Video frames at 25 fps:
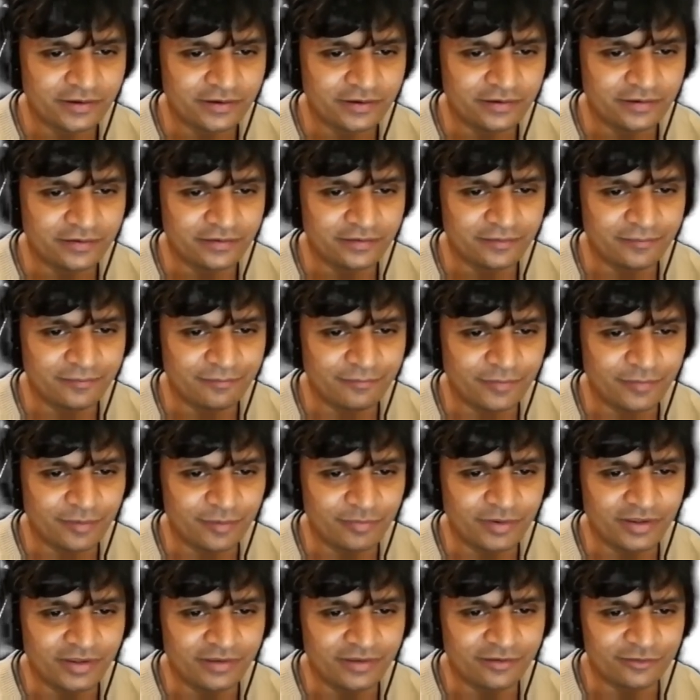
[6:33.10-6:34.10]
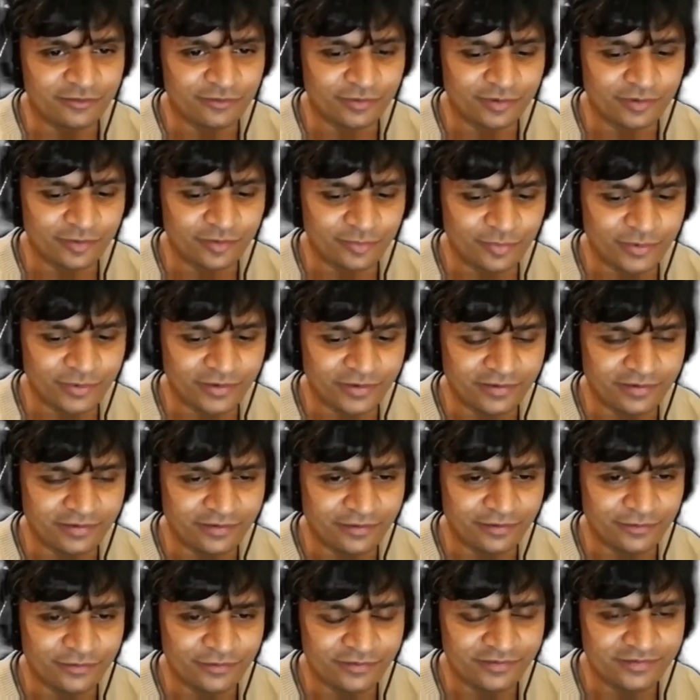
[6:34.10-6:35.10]
Maybe this one will print
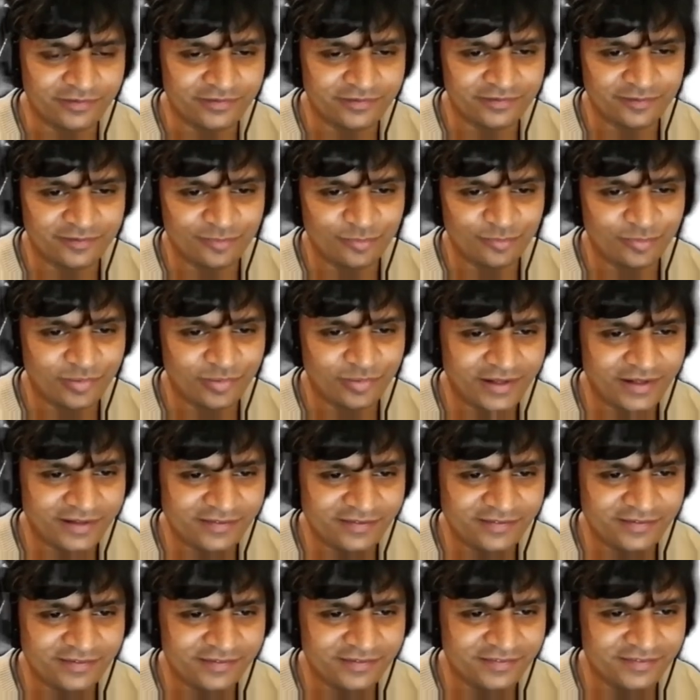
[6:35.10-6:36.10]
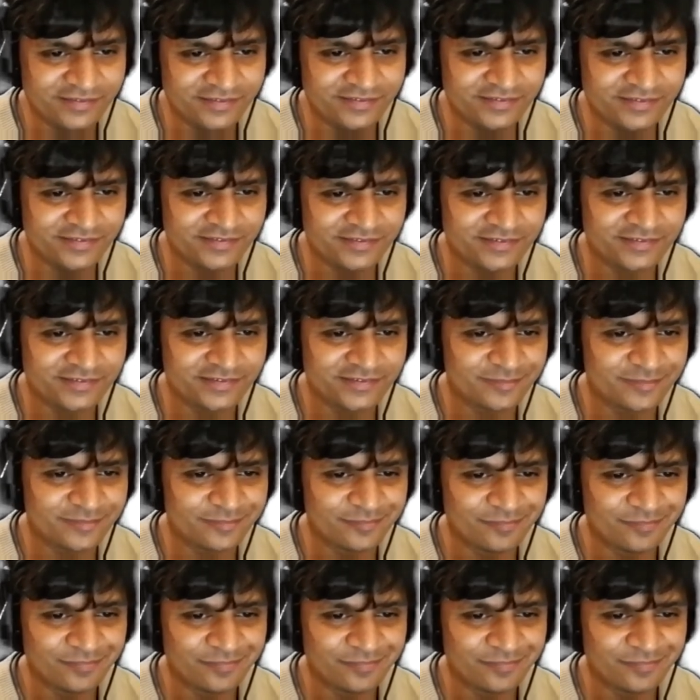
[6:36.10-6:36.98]
out pluses.